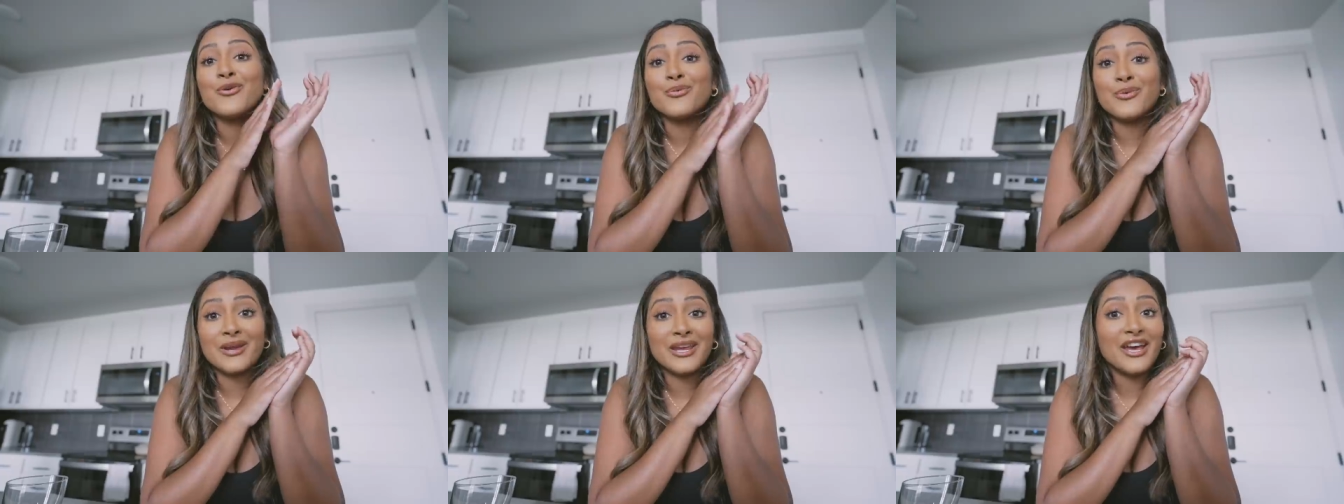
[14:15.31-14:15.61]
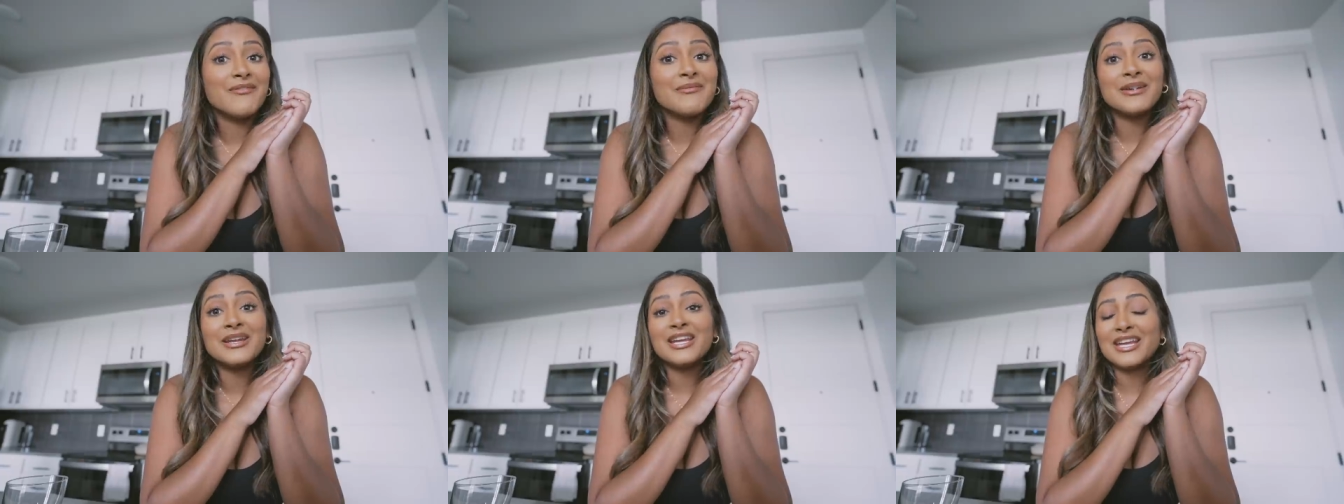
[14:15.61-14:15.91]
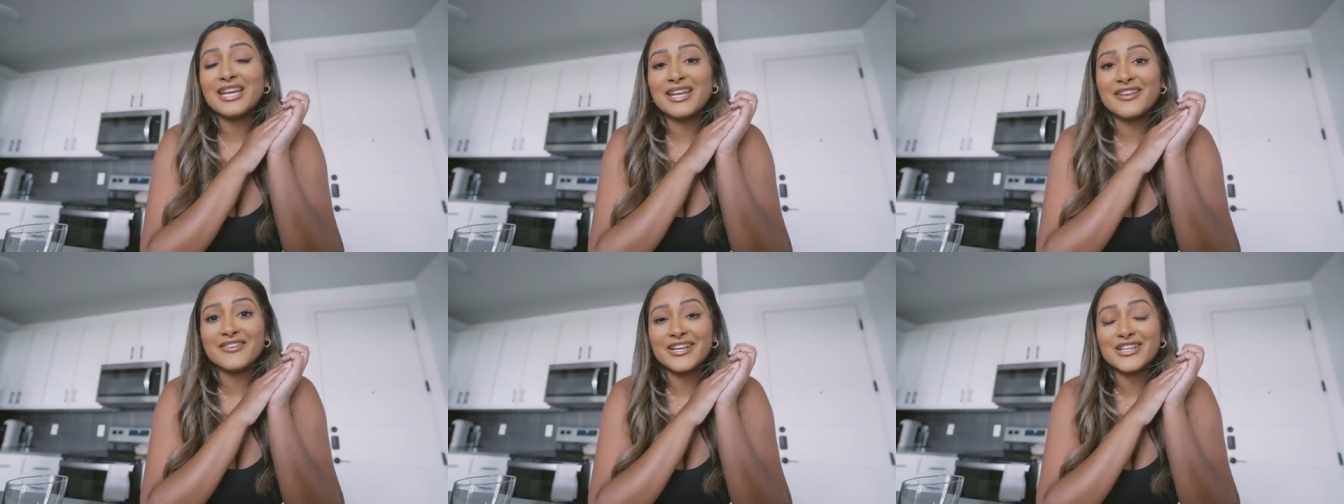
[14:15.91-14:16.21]
We have been
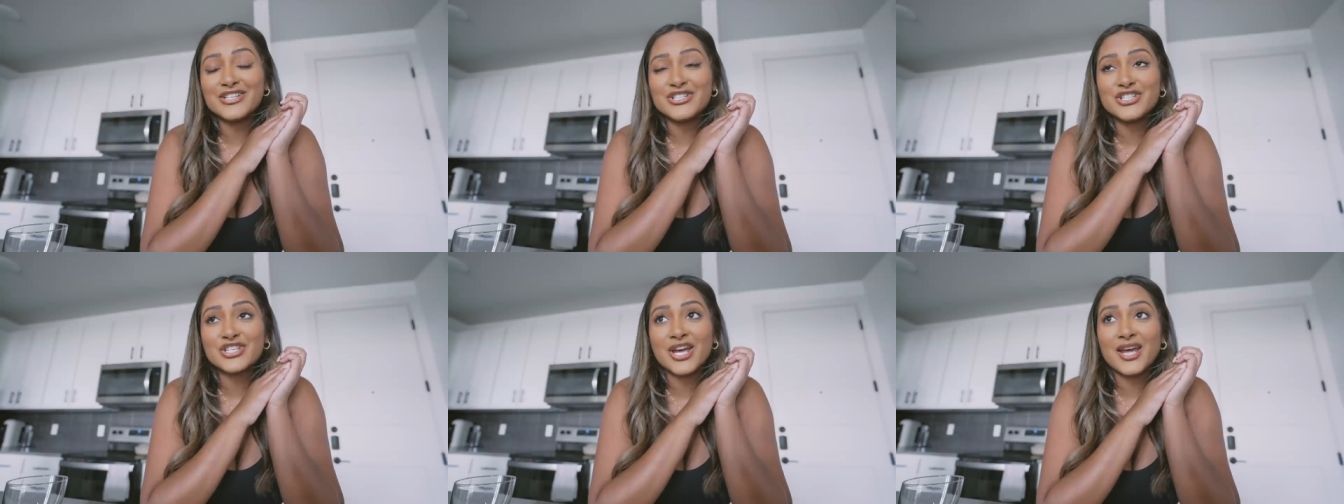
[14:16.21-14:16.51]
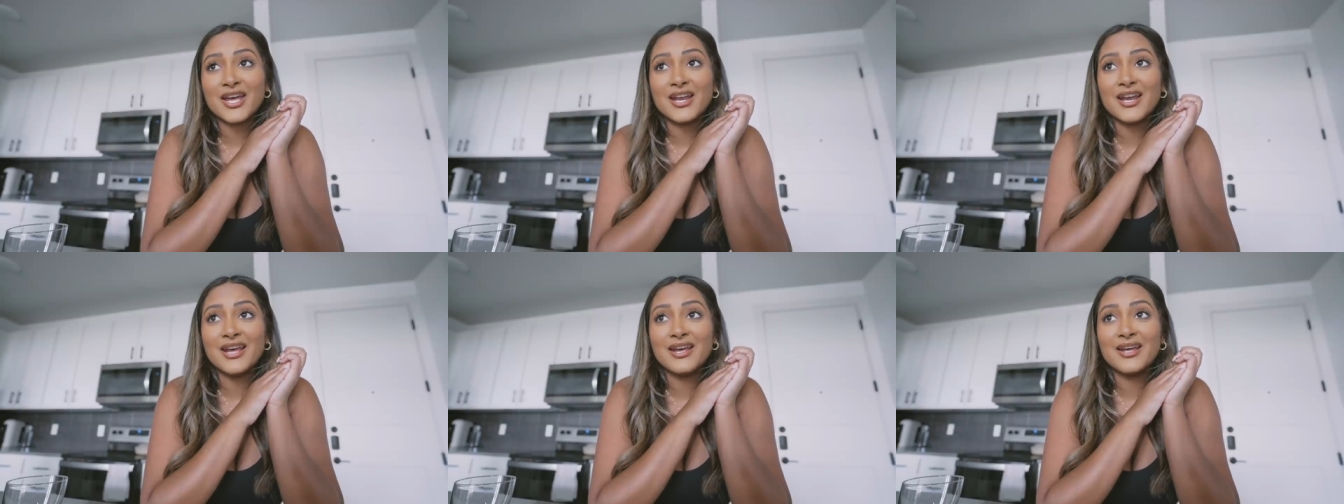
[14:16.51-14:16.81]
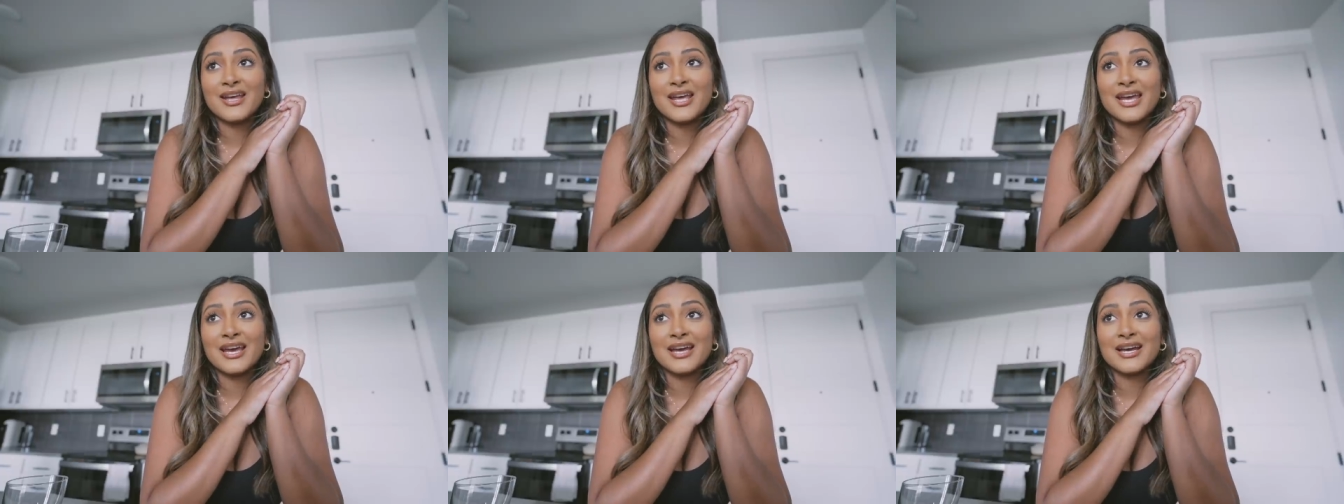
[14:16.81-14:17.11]
eating like shit
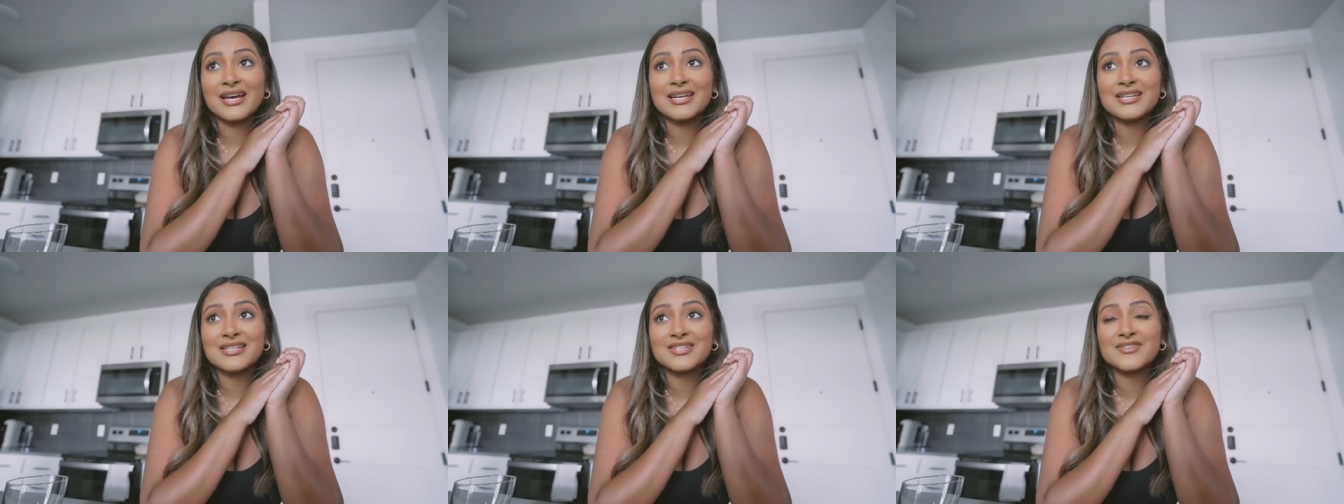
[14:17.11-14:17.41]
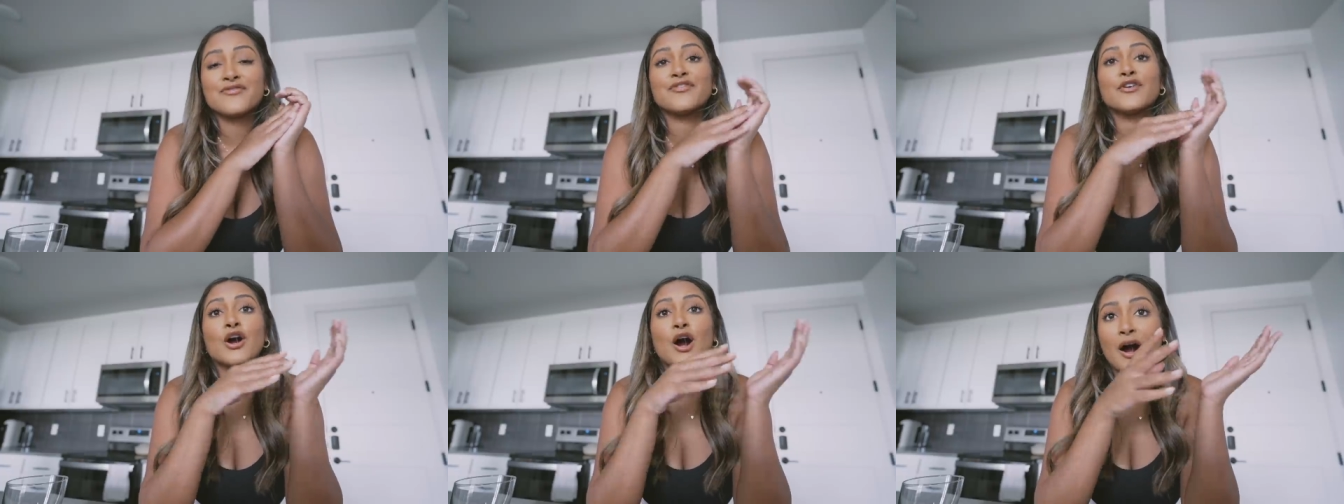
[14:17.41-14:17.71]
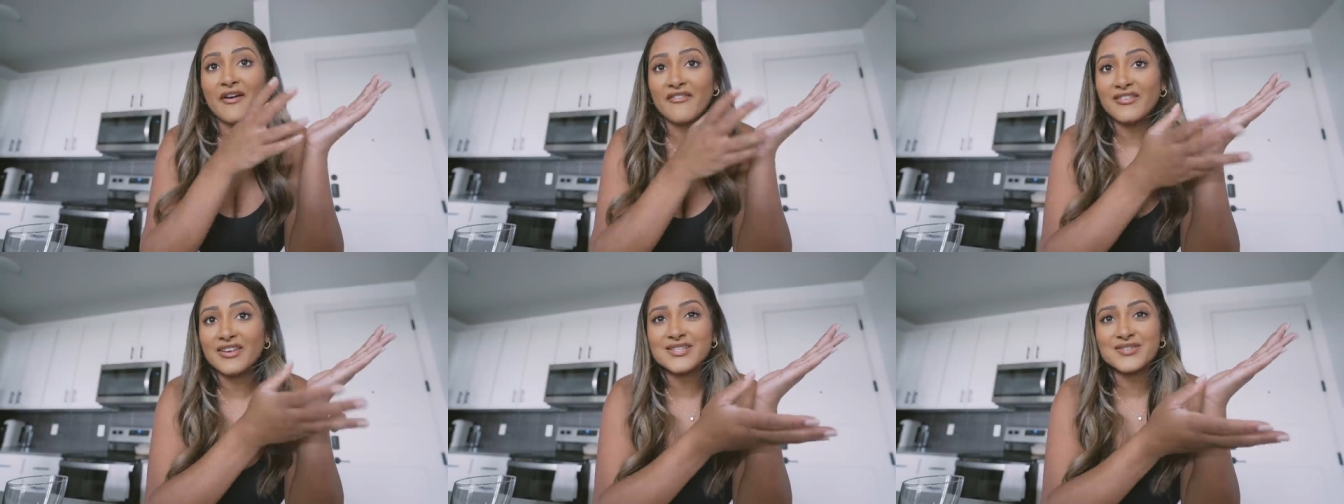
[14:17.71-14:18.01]
and for
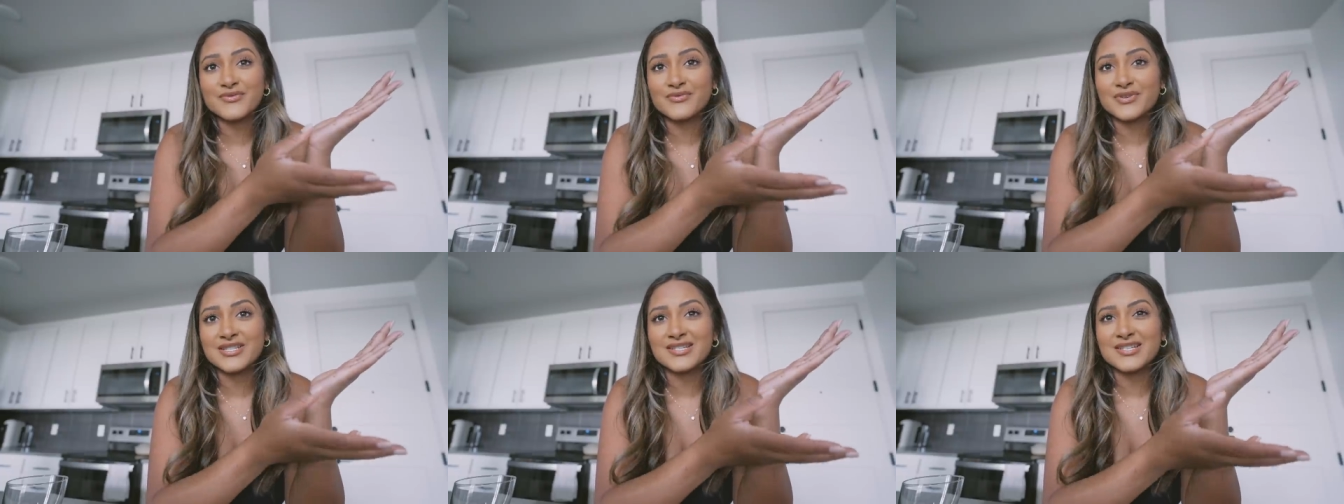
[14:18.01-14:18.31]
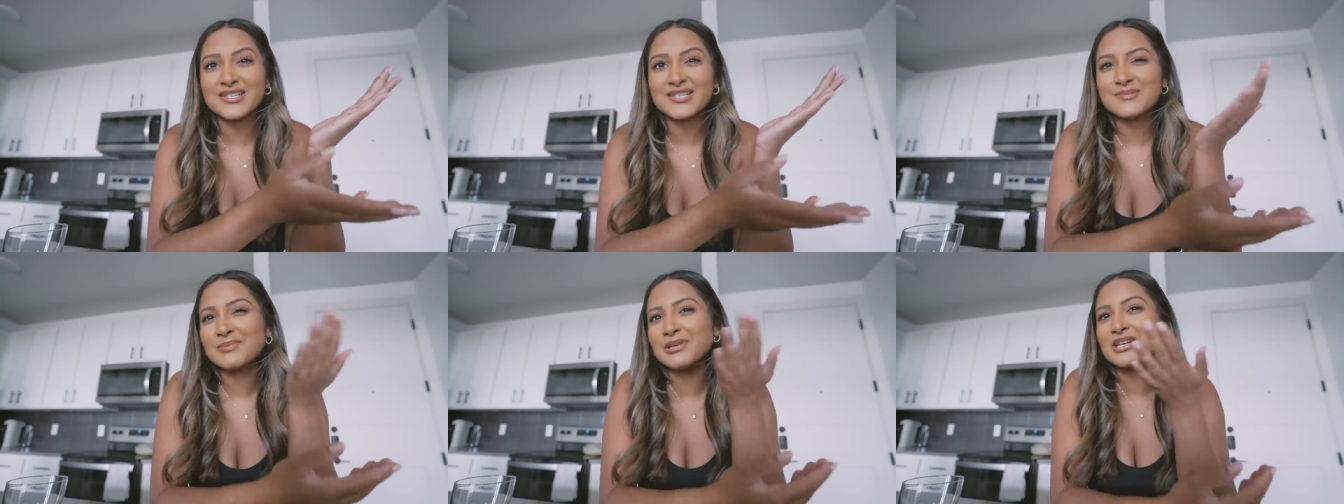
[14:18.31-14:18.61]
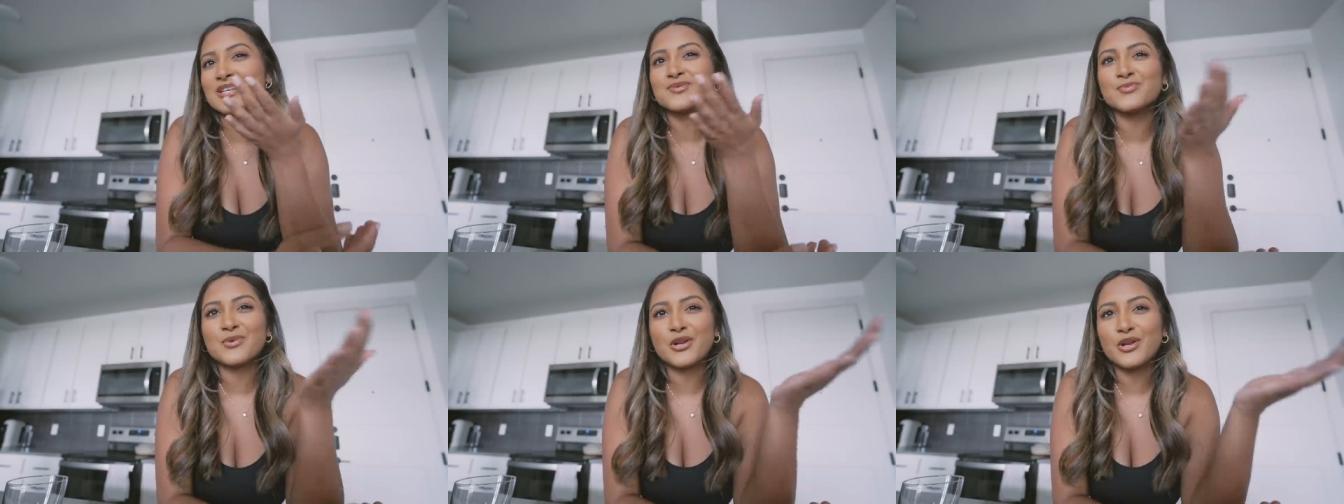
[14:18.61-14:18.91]
obvious reasons
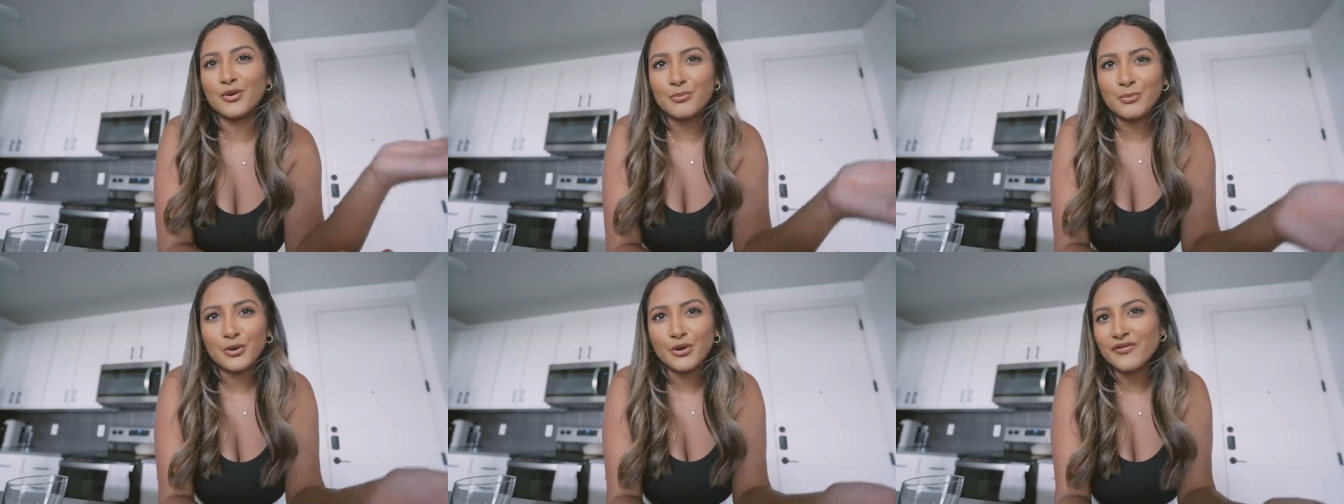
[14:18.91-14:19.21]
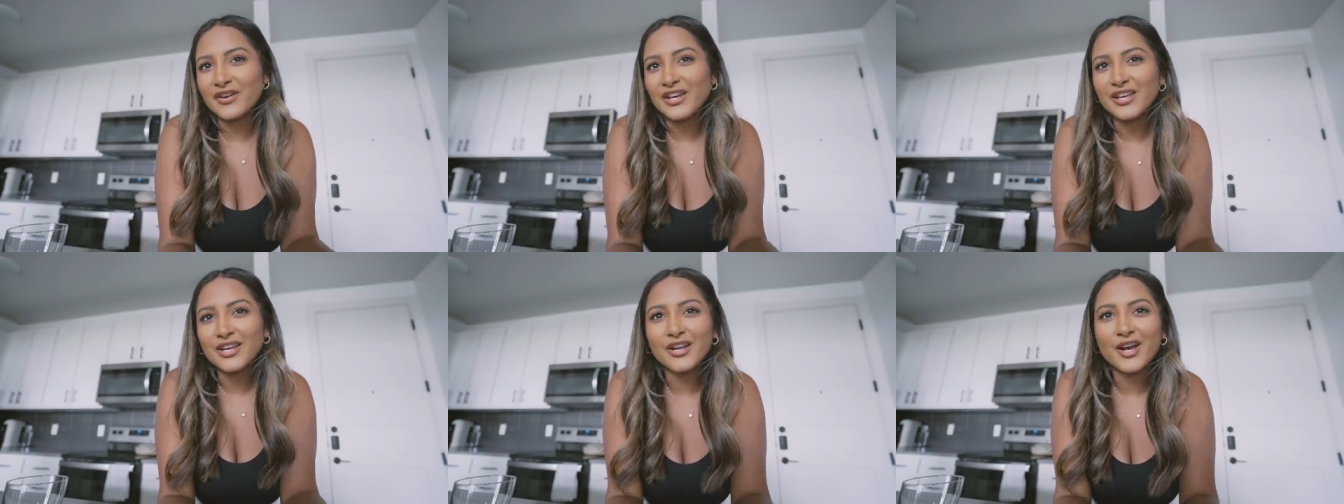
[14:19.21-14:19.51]
because when you're moving,